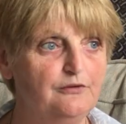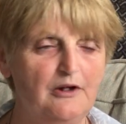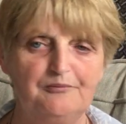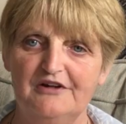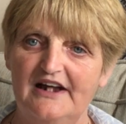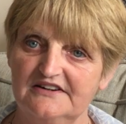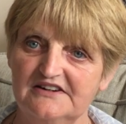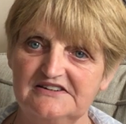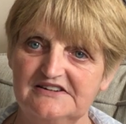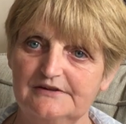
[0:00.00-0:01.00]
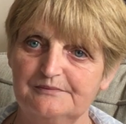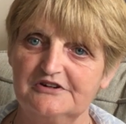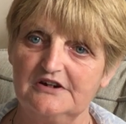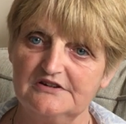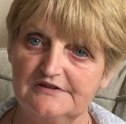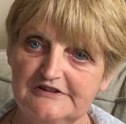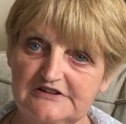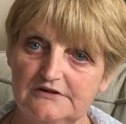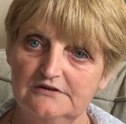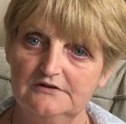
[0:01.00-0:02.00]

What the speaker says: You were blacklisted because of it.